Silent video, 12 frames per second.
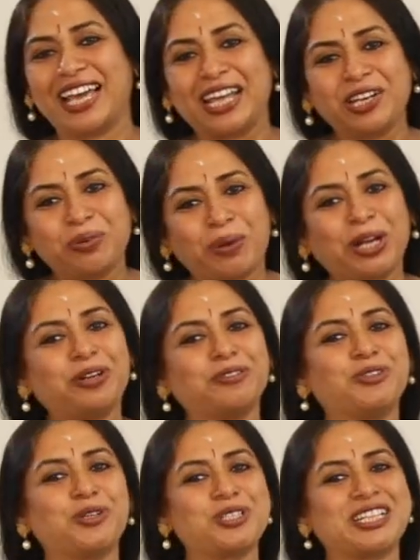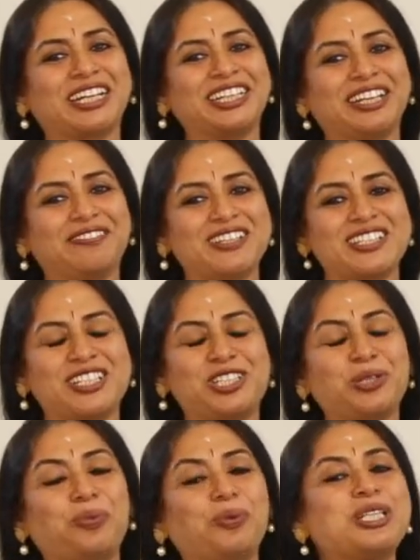And in one of those Sunday visits,
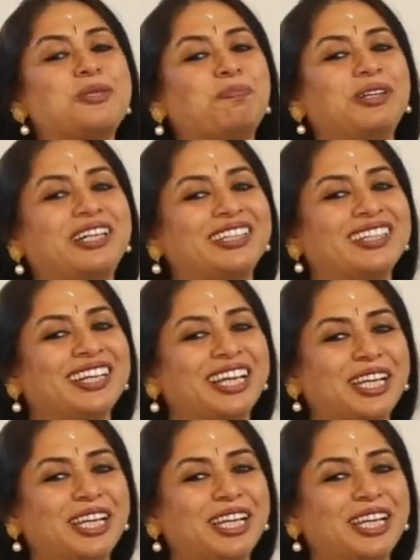she whispered